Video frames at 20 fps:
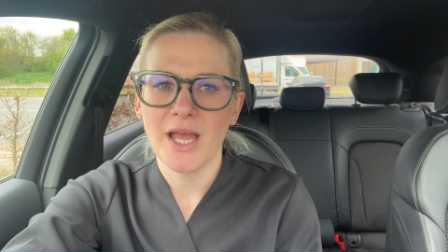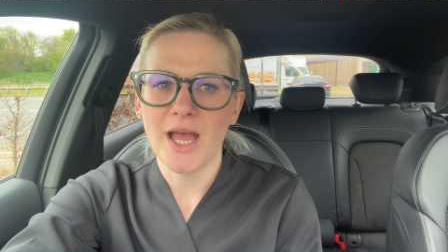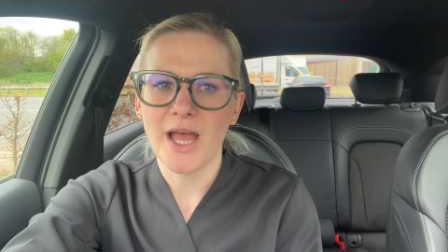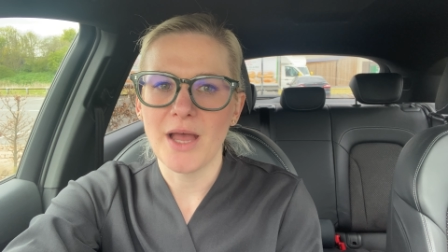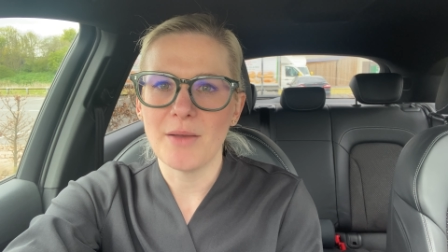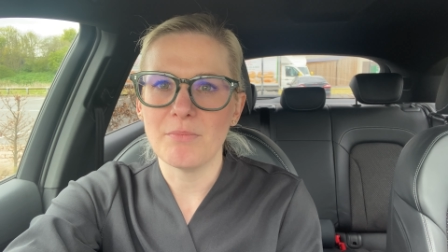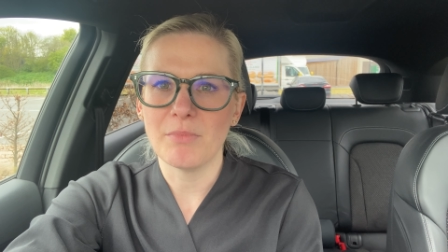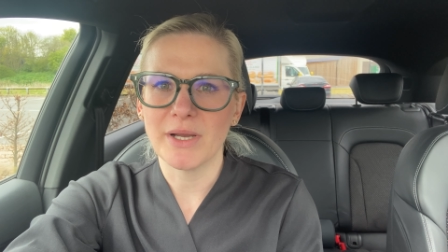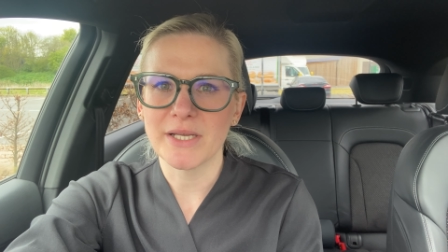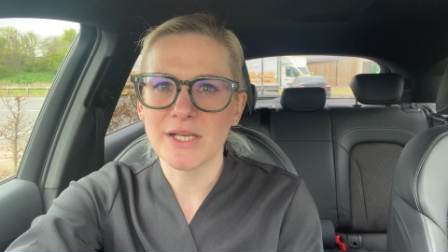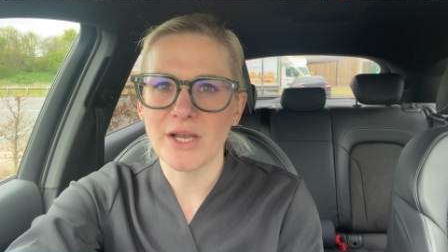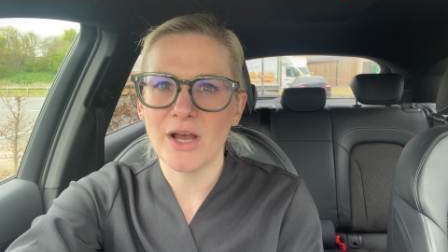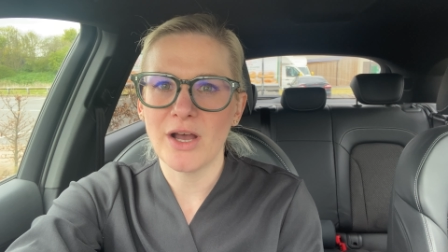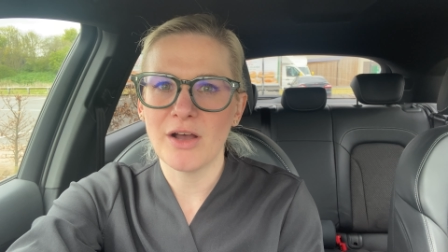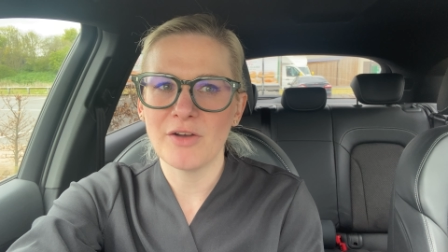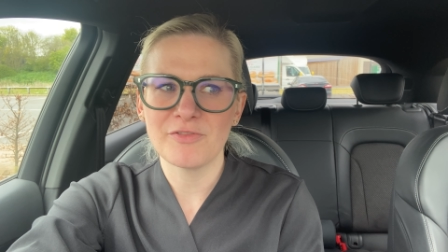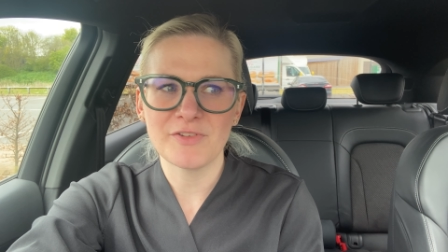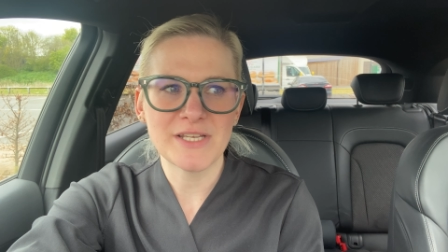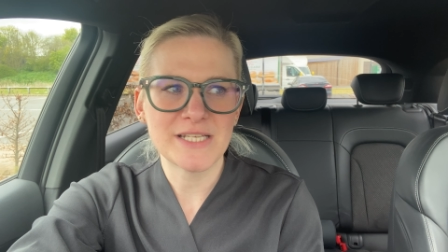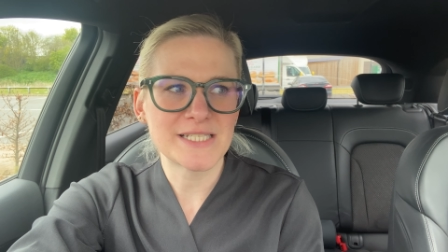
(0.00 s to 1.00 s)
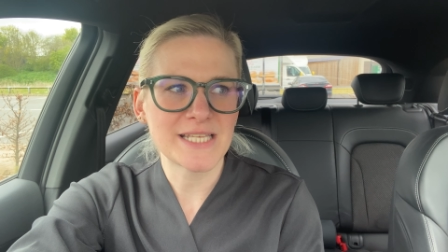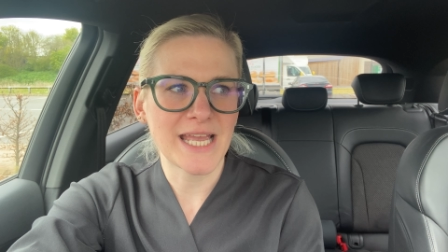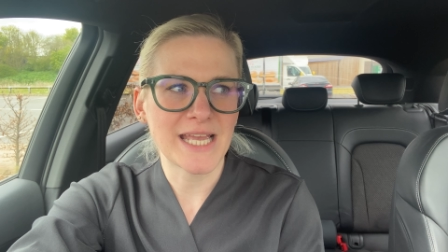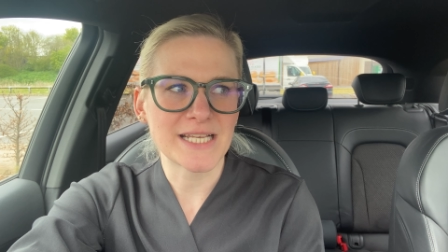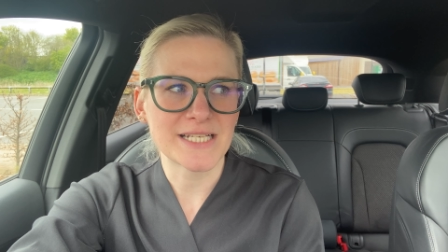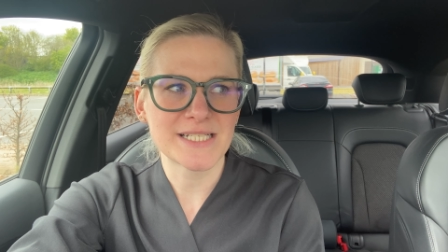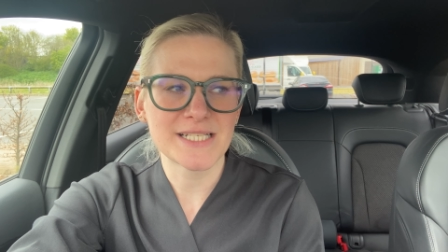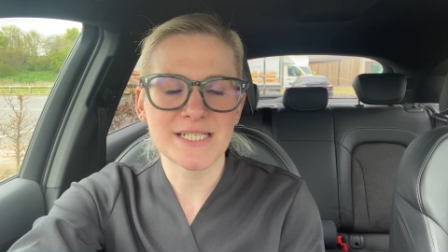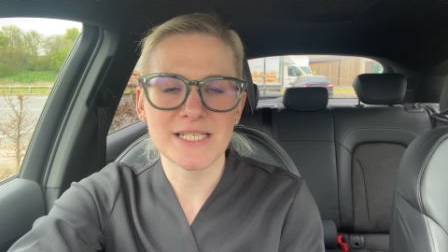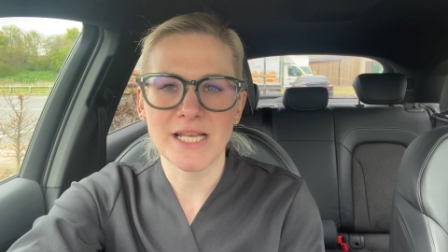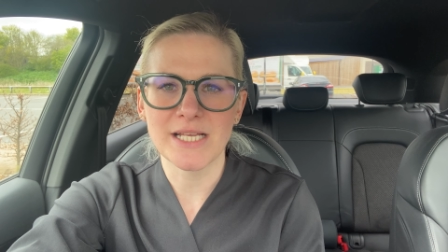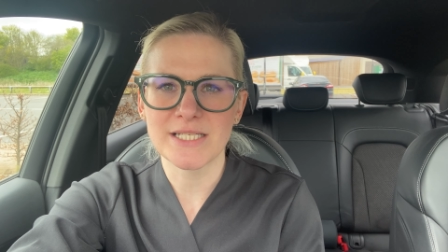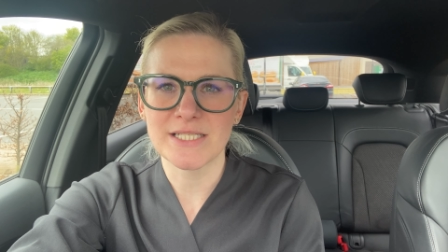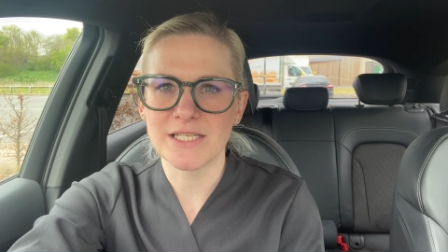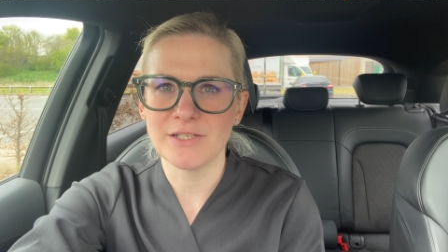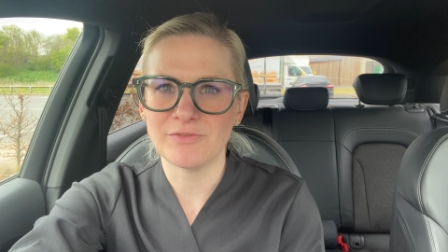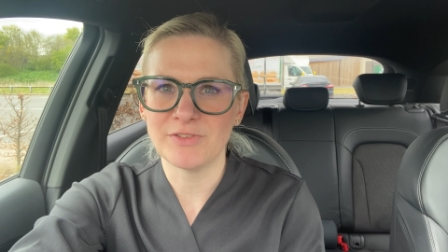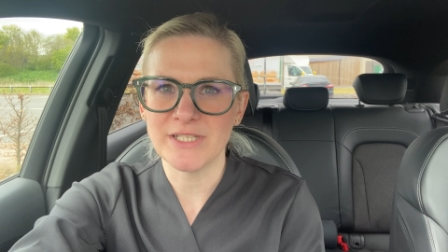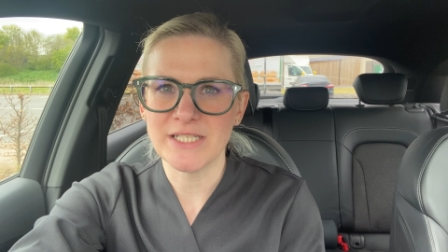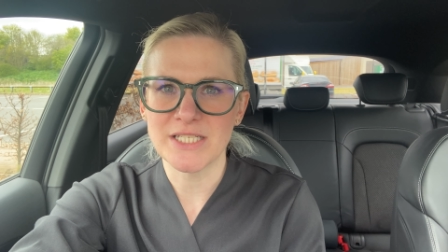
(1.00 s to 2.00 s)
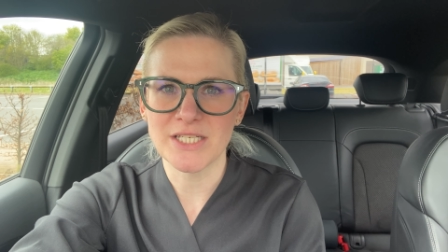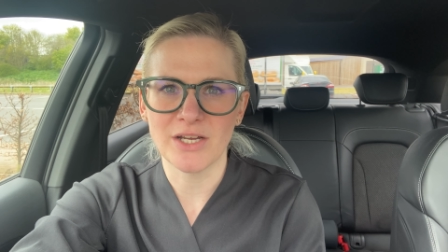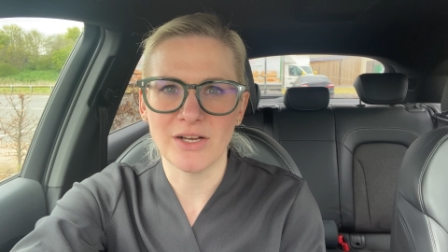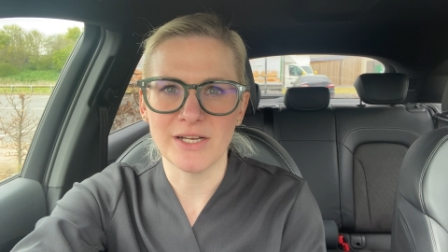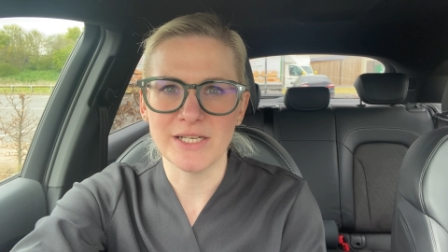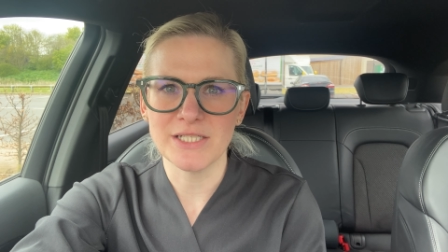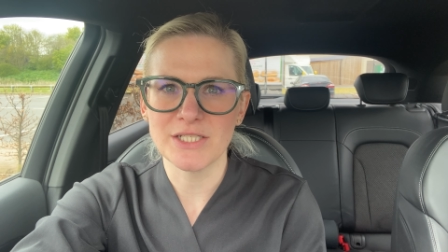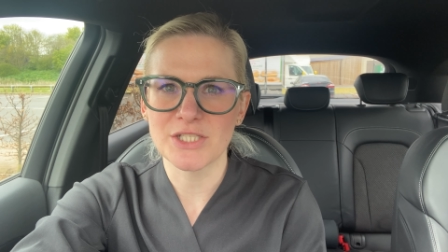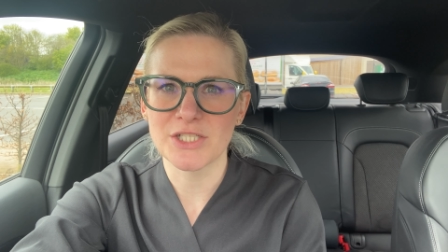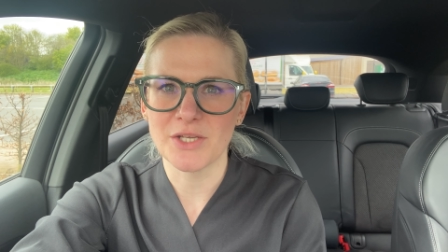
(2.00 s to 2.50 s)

Um, my calf is excessively tight.